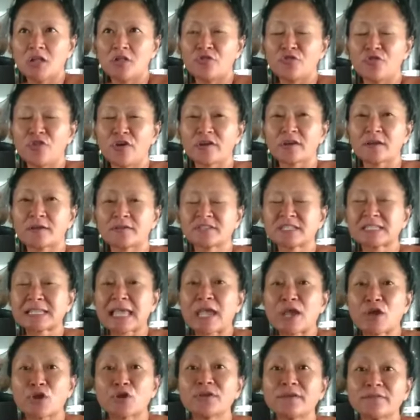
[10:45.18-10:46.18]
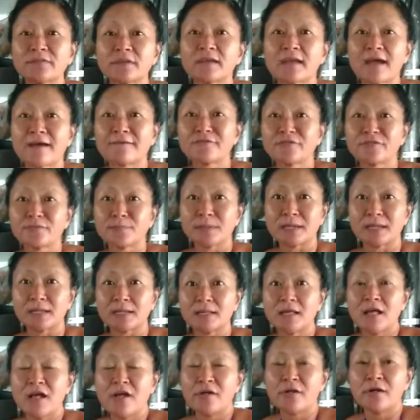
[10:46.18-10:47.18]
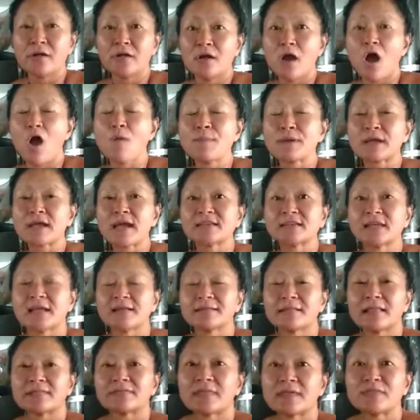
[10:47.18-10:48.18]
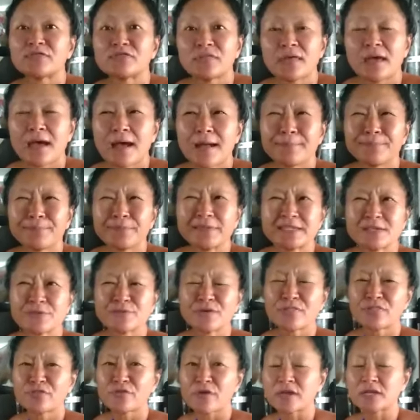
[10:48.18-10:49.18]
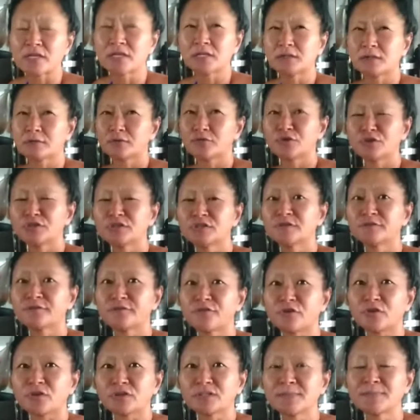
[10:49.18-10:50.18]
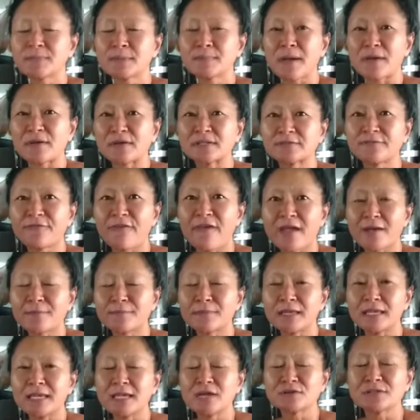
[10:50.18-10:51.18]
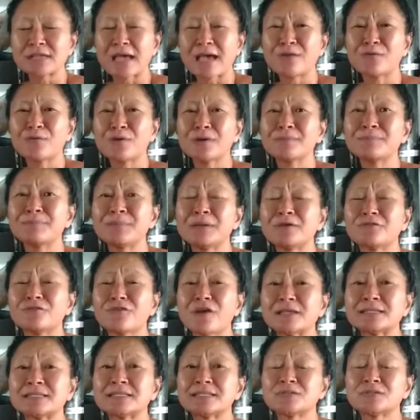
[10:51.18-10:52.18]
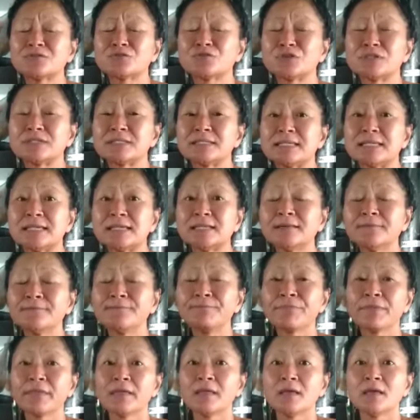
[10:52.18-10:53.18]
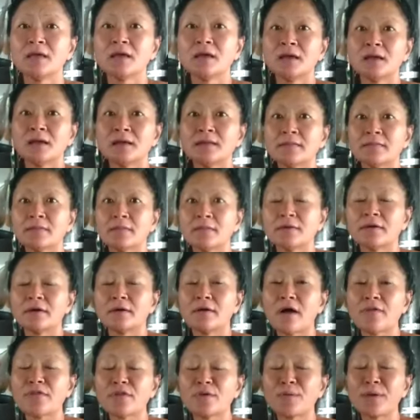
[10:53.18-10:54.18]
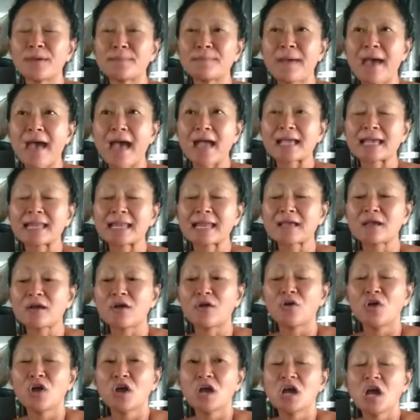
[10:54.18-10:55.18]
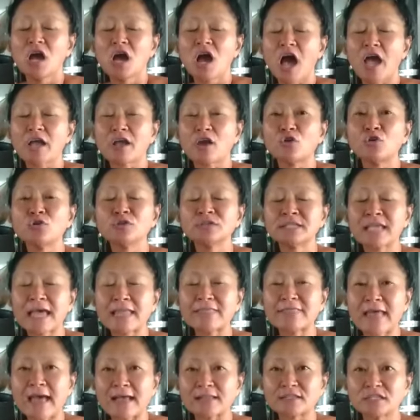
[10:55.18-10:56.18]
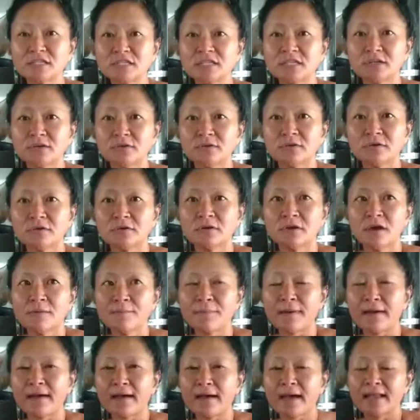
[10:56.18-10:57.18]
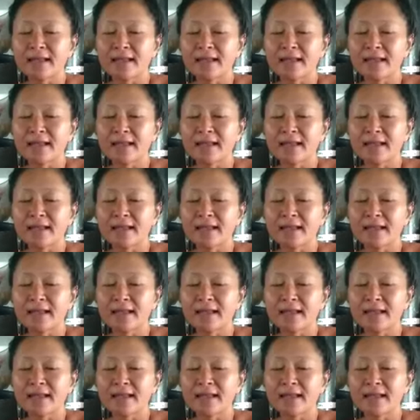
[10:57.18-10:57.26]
they're scared of the government. Oh my gosh, and they, someone threatened Christopher, something about his family. He goes, I don't want to be arrested, Christine. On the way back, and I go, who said that to you? But